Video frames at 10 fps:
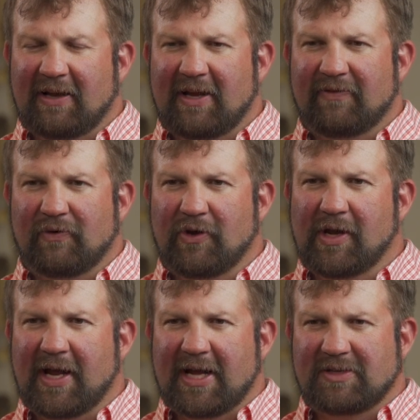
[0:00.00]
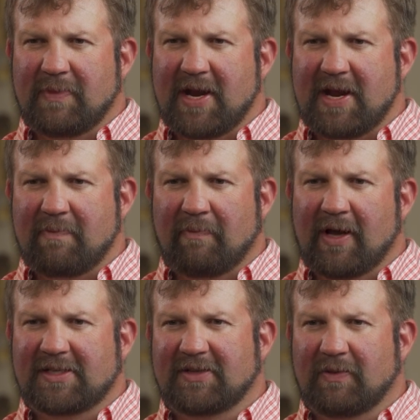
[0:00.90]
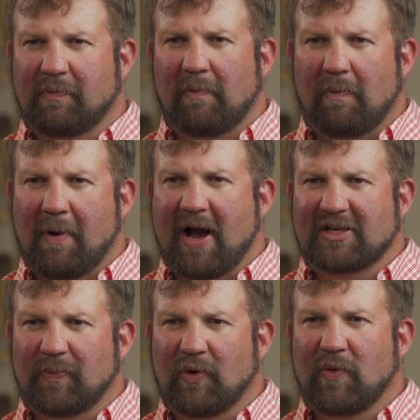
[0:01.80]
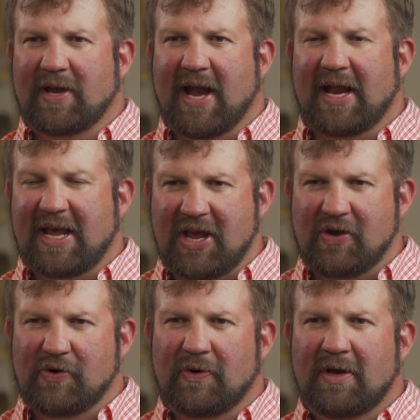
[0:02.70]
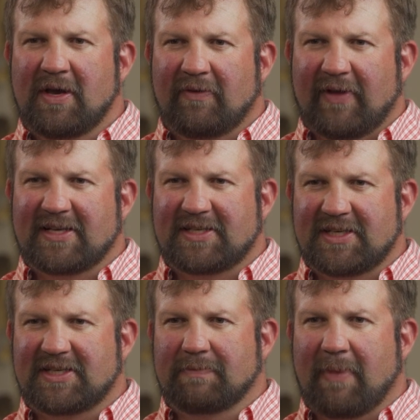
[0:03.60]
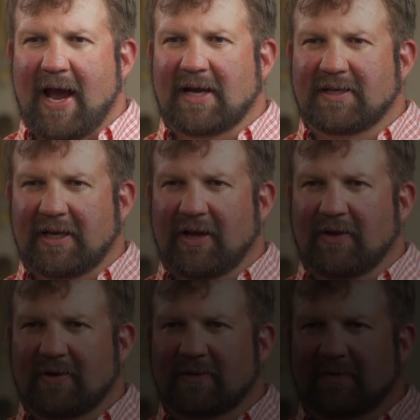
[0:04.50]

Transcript: a living root as many months as possible, we kind of heal that system back together.